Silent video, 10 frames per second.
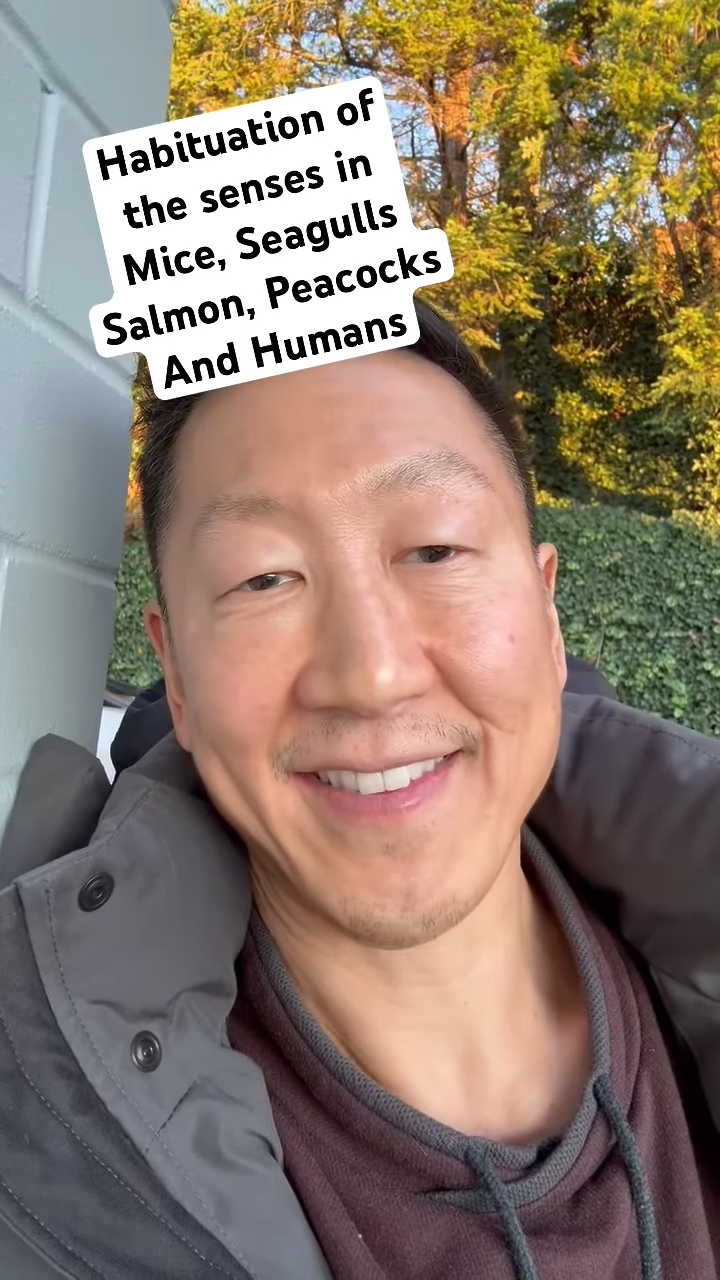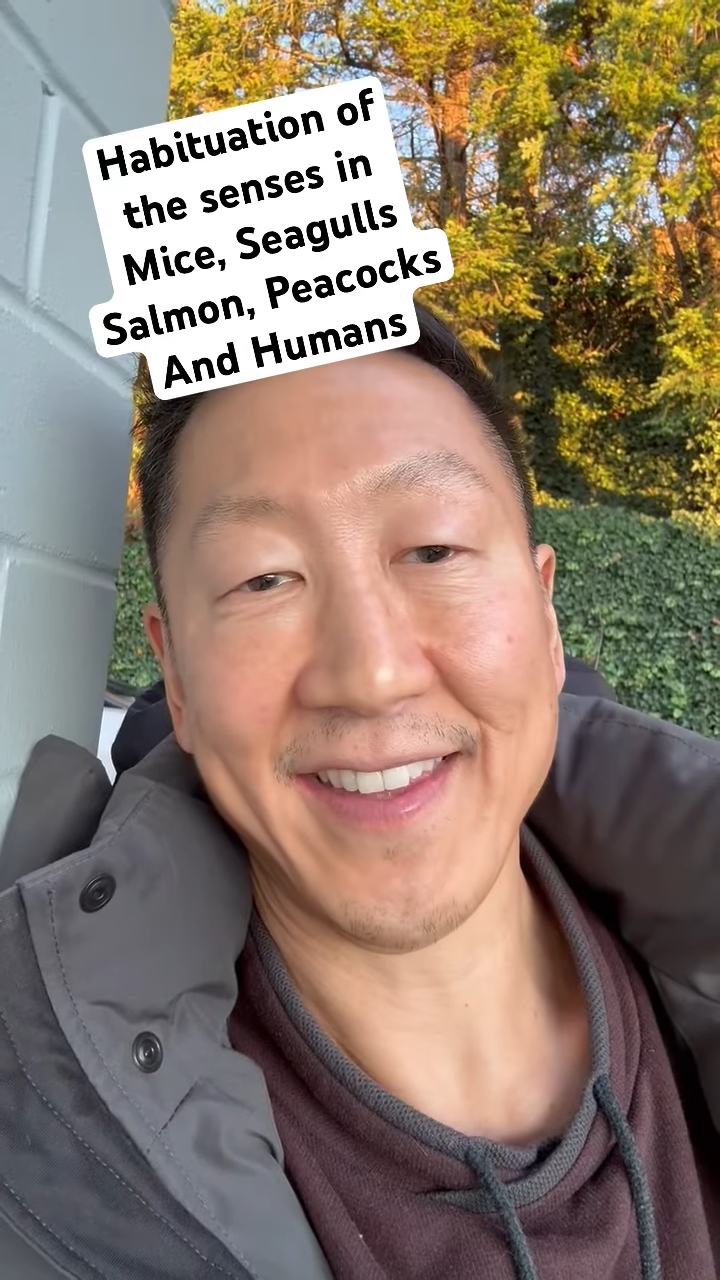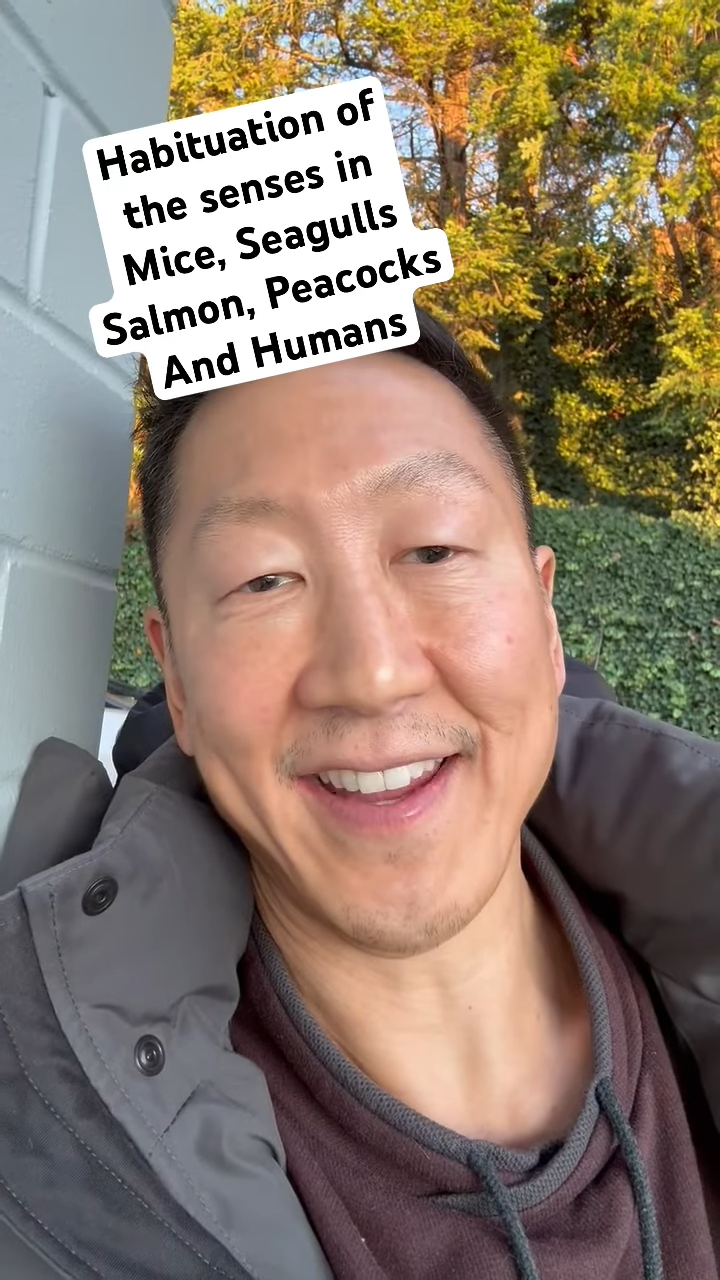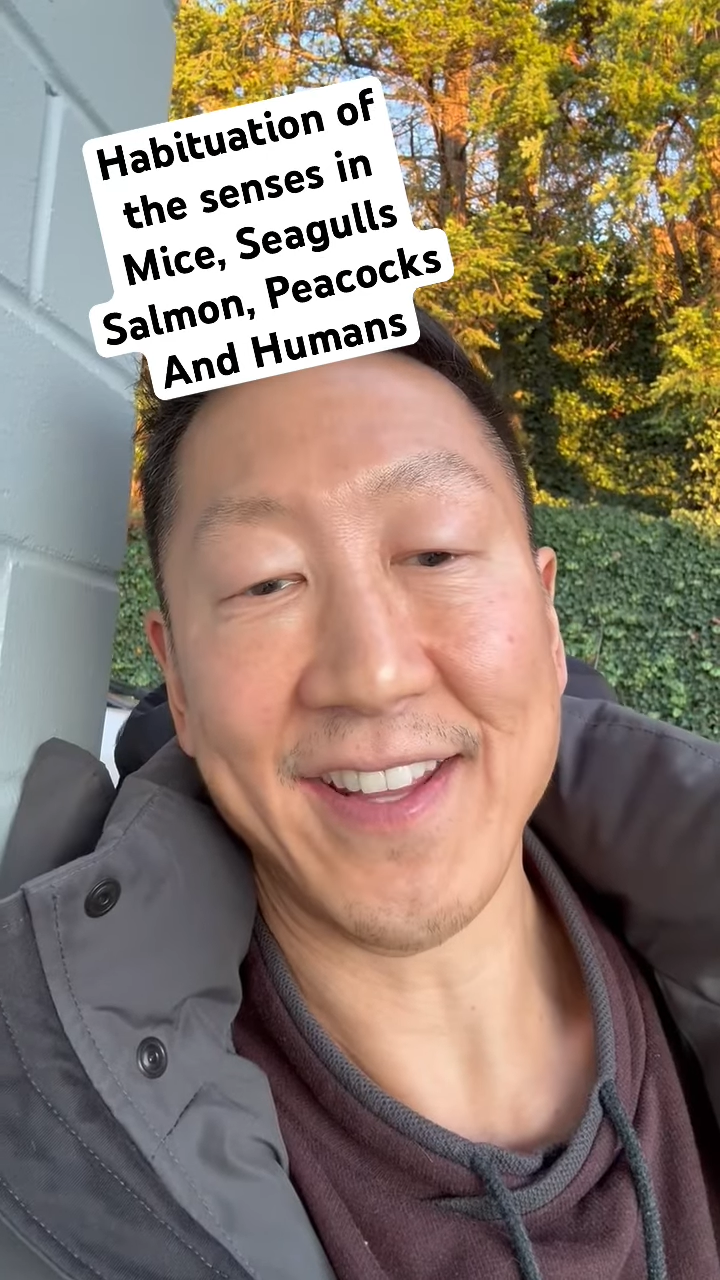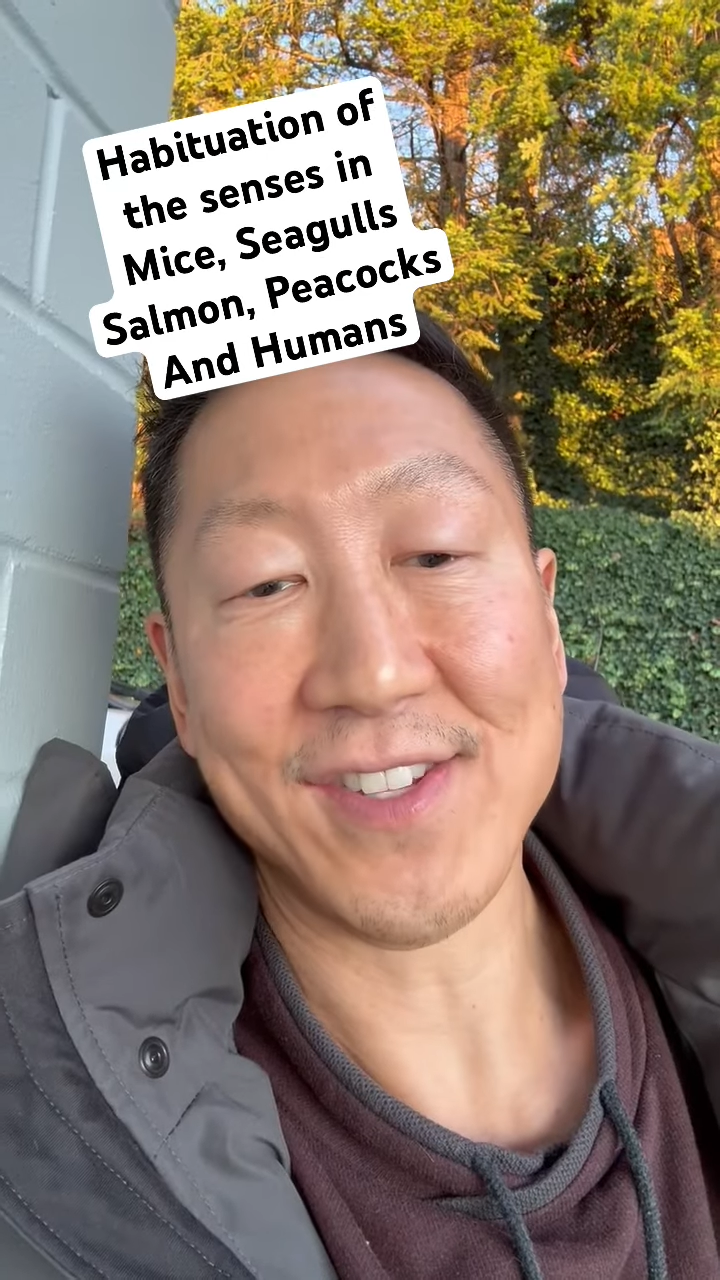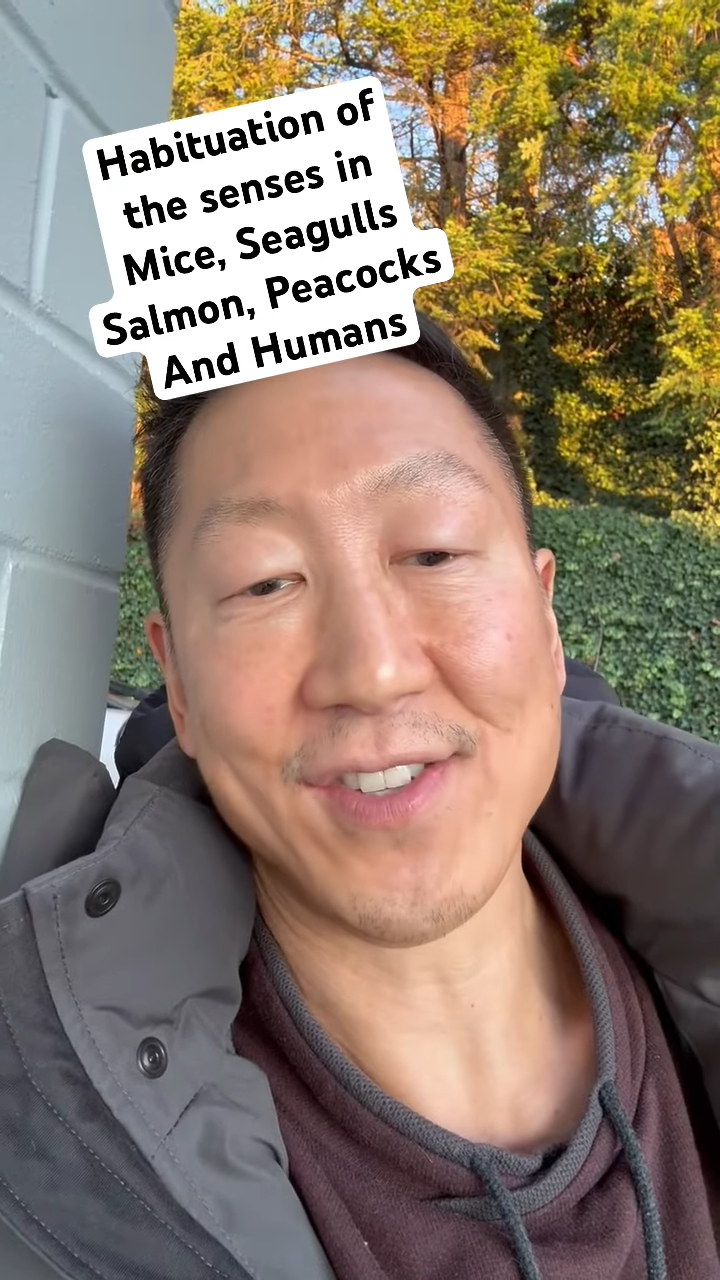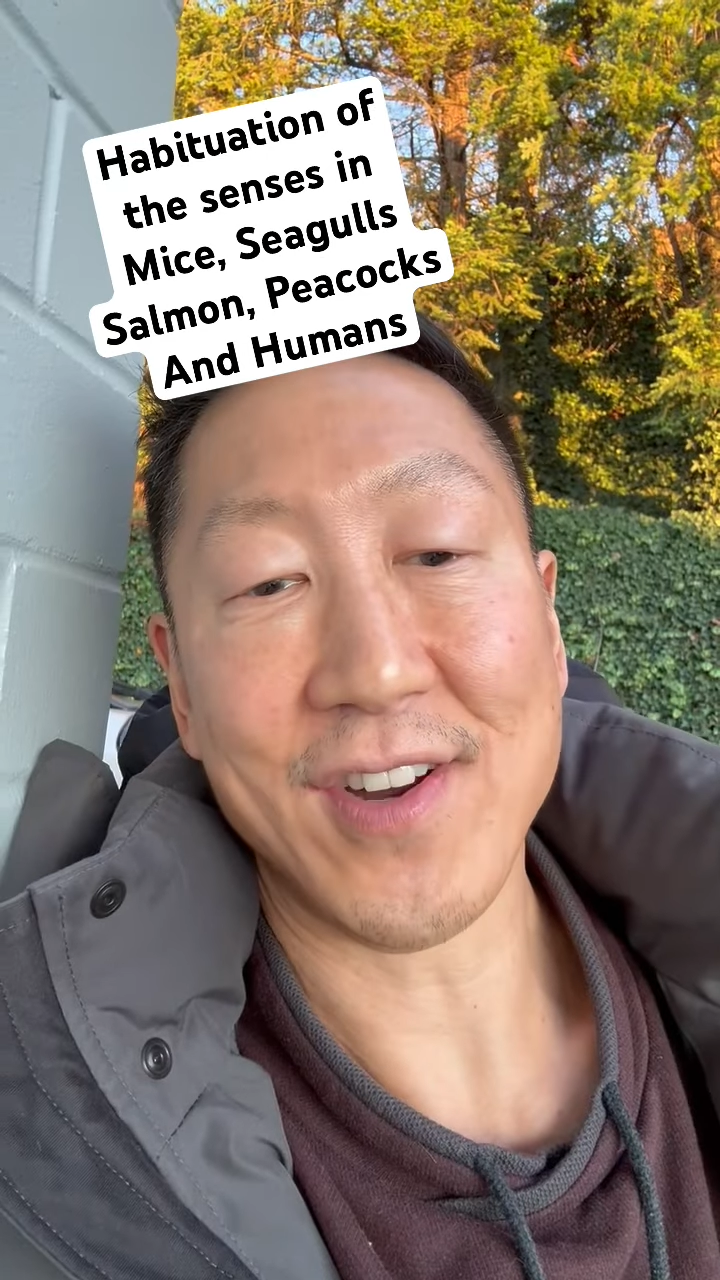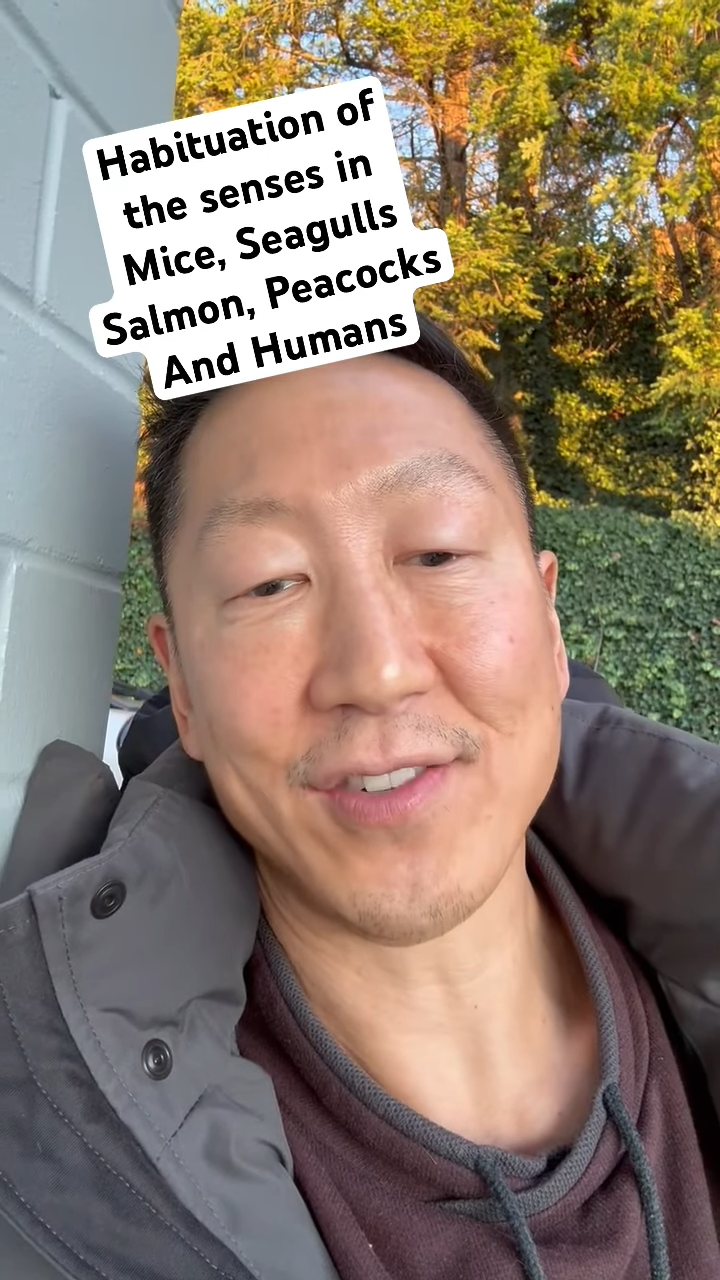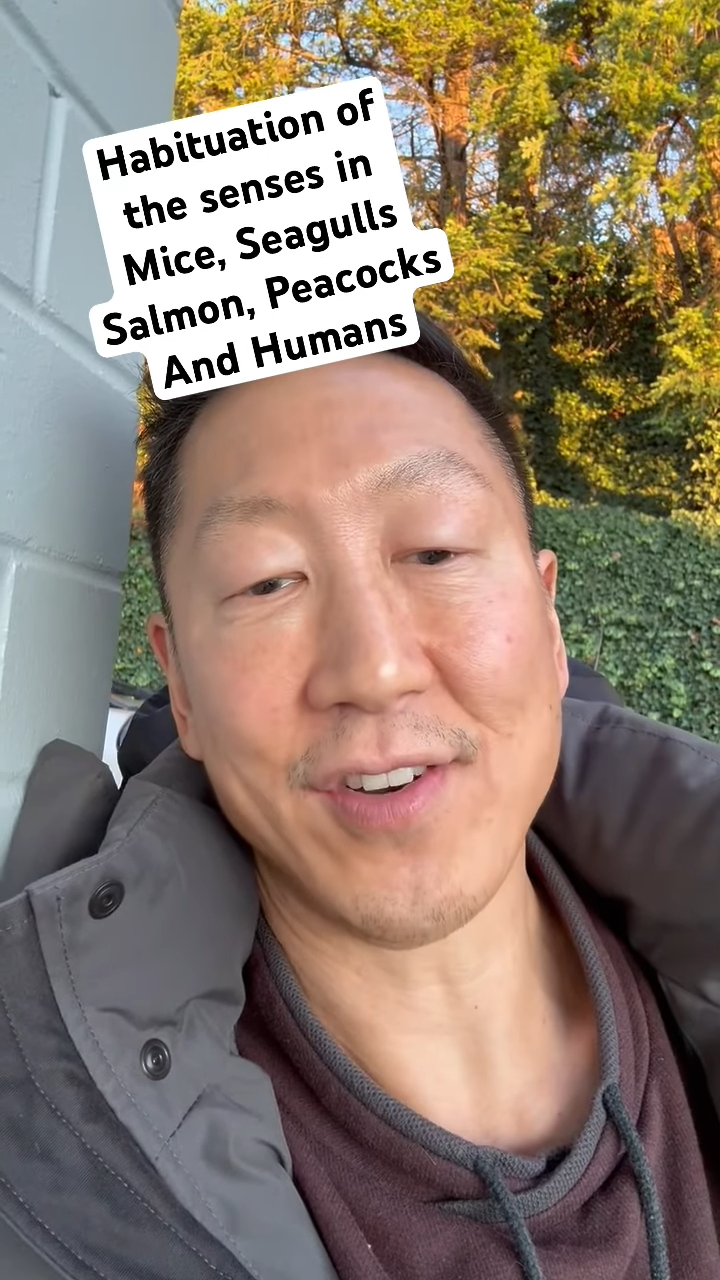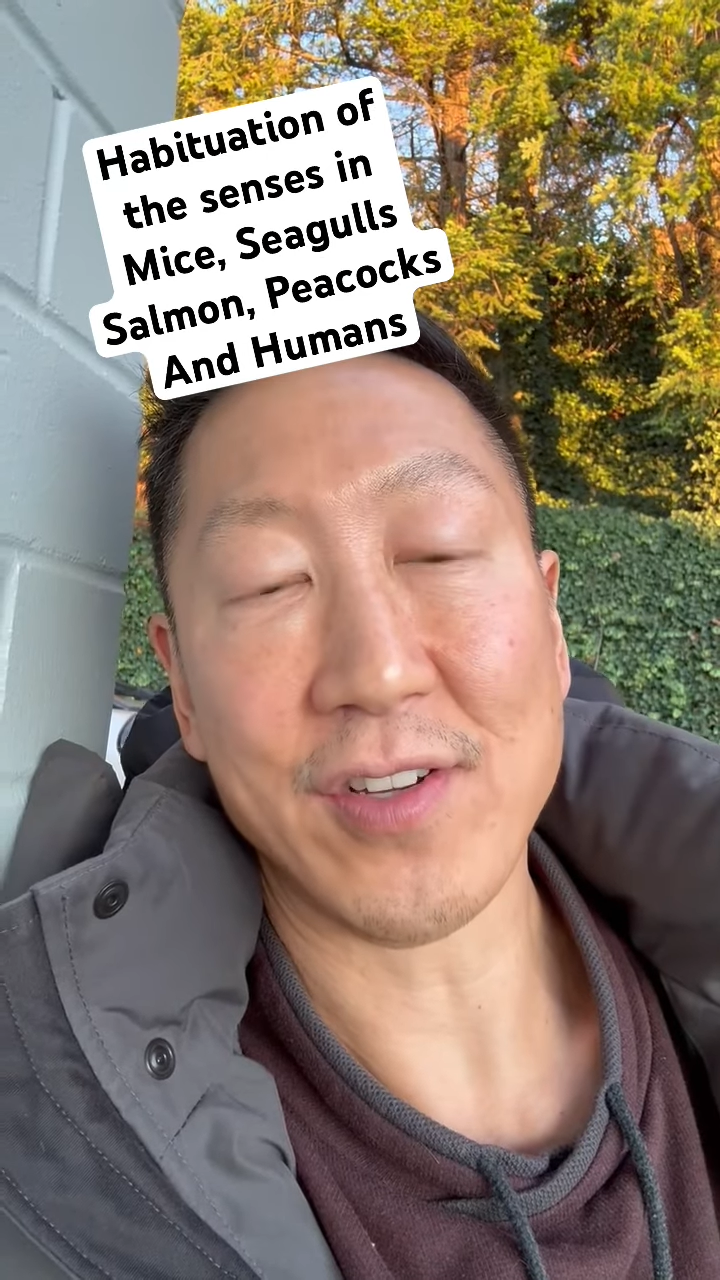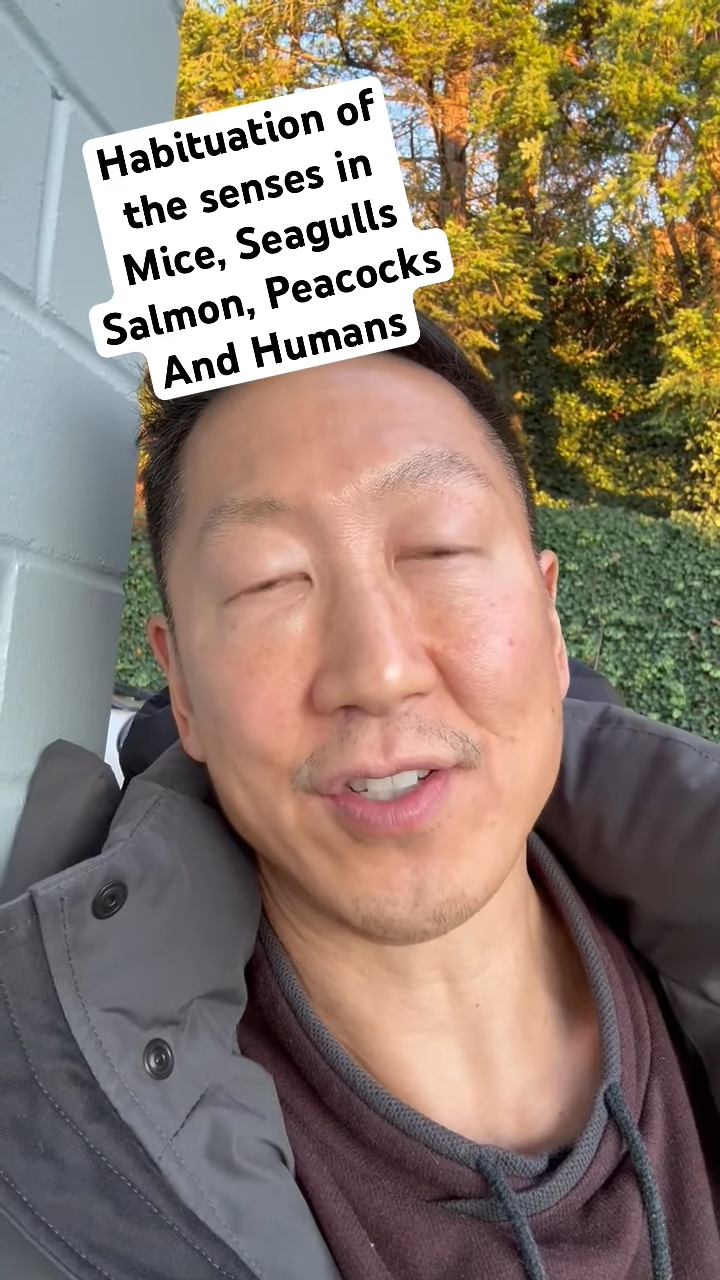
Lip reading: Hey, this is Dr. Ing.